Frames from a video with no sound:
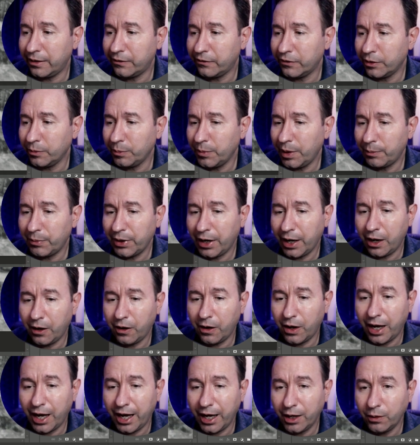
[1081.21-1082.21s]
don't remember
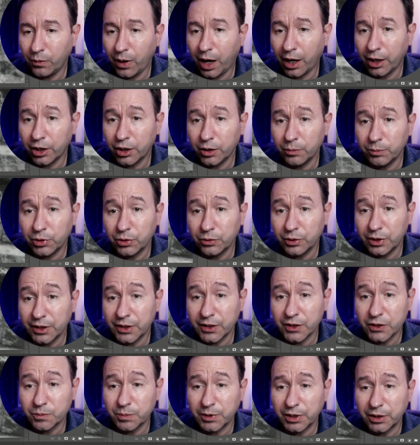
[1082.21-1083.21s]
how high Rocky Butte
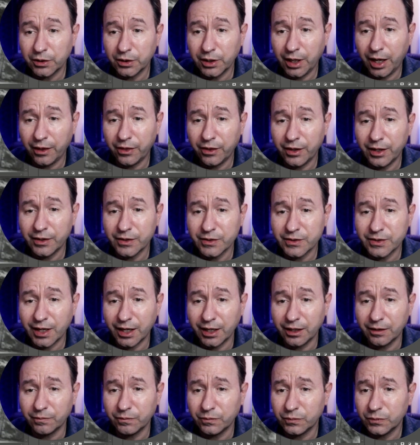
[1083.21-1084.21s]
is, but I think it's
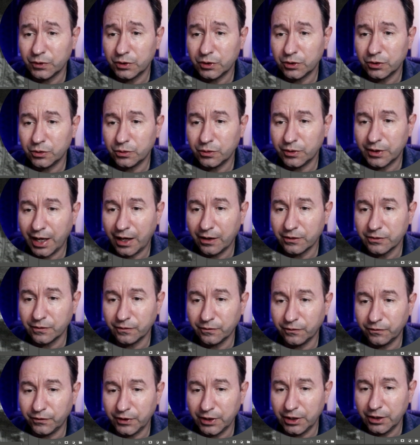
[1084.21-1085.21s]
like
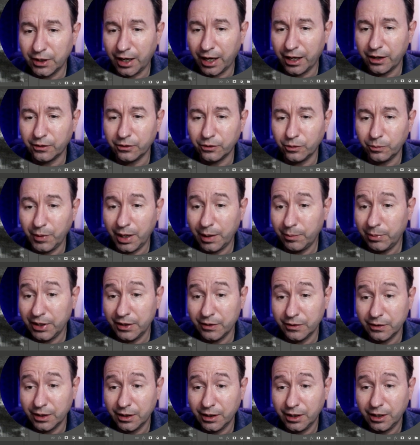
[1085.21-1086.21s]
2,000 feet. I don't know.
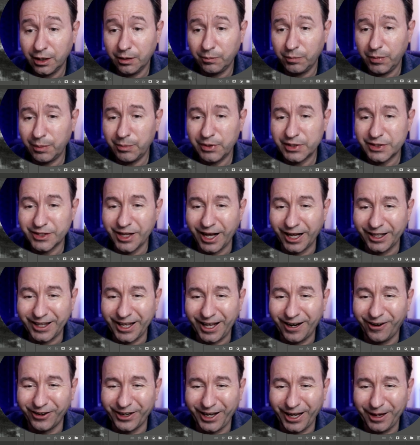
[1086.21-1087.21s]
Maybe it's not
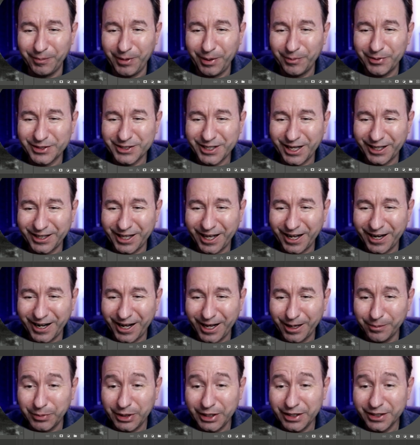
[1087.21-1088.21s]
that. Okay, maybe it's not that
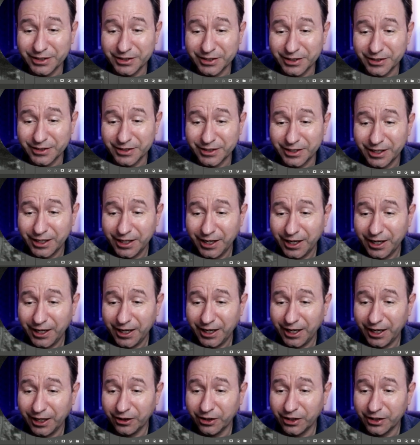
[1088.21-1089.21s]
high, but
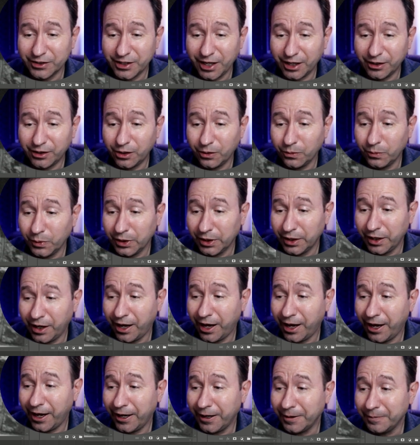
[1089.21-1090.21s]
it looks like they're really
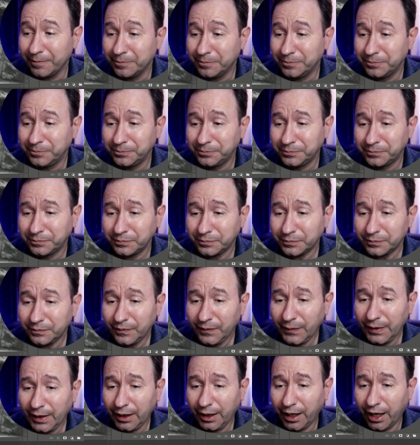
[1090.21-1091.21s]
high,
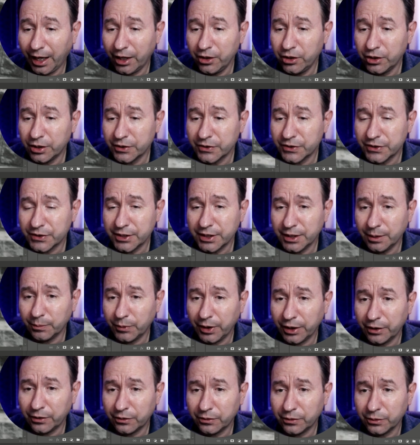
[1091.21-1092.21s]
and you can see them
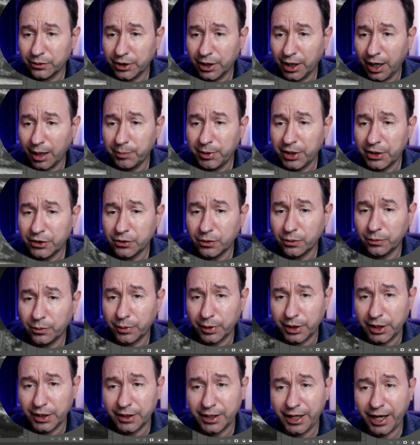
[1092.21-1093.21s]
right through here. I bet you when
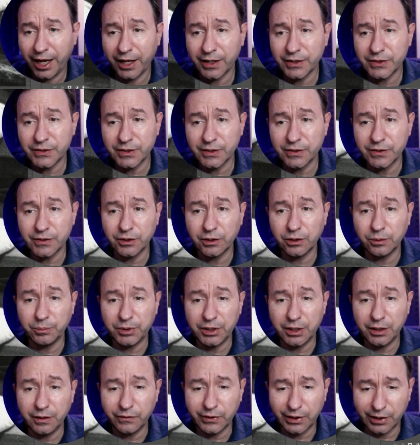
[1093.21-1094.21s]
we enhance this, it'll
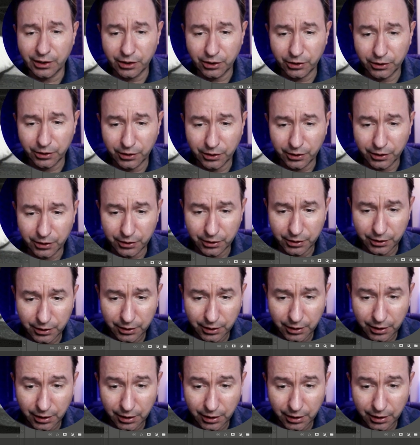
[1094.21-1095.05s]
be even clearer.